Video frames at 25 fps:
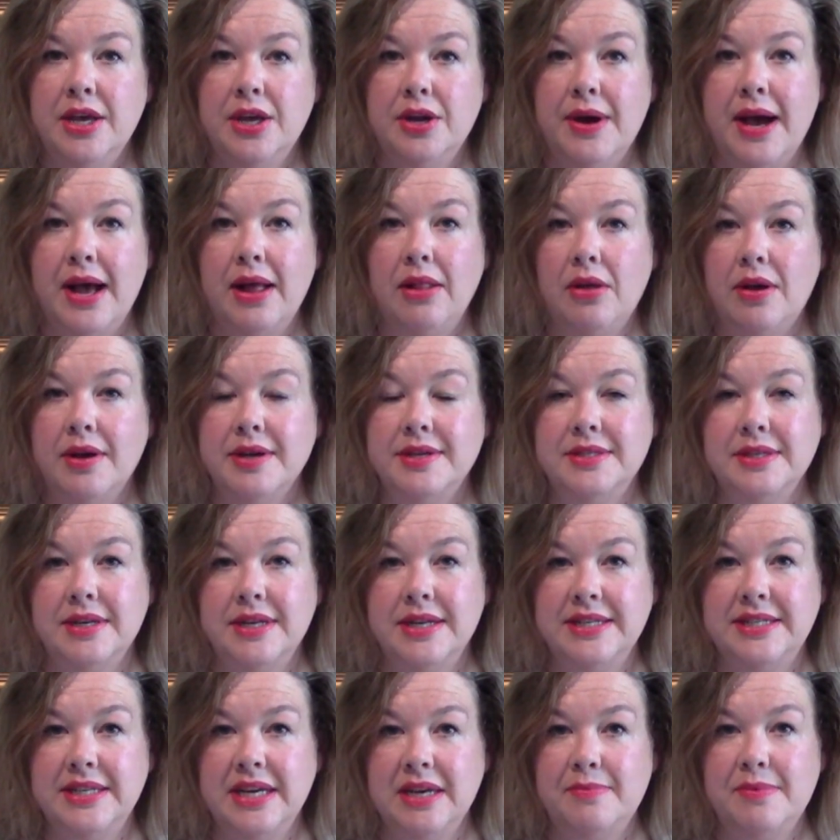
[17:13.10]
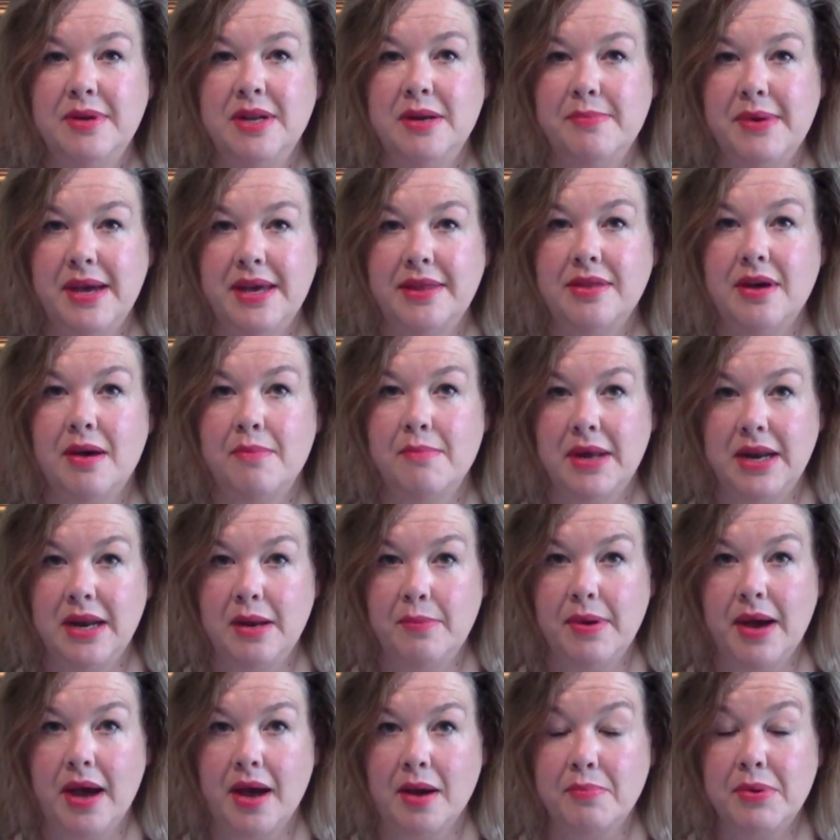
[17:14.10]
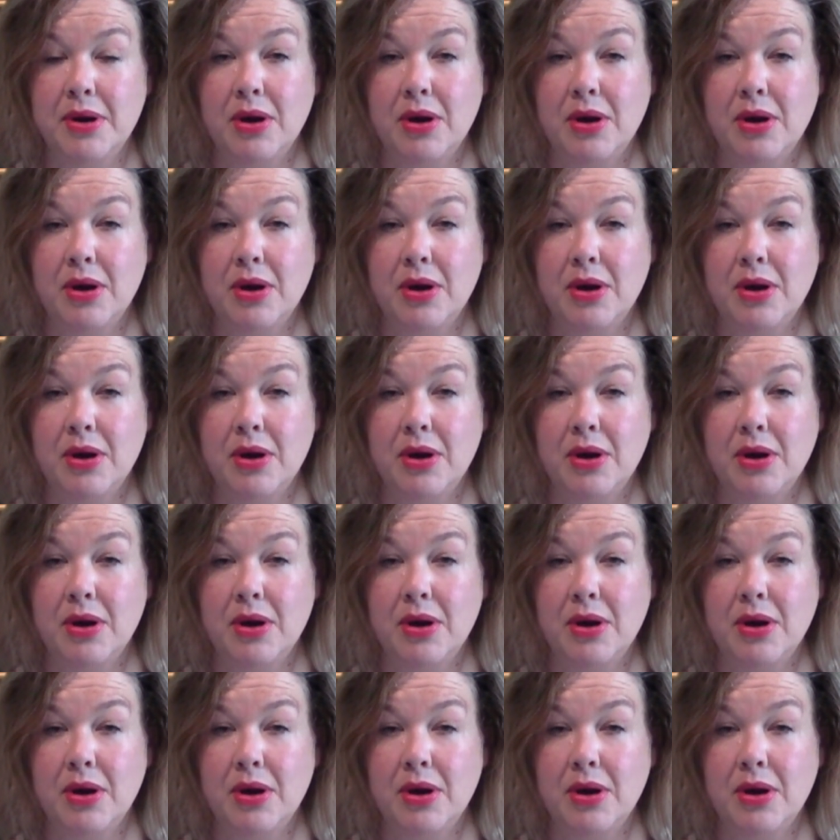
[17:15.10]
how long is it going to take me to make that money back?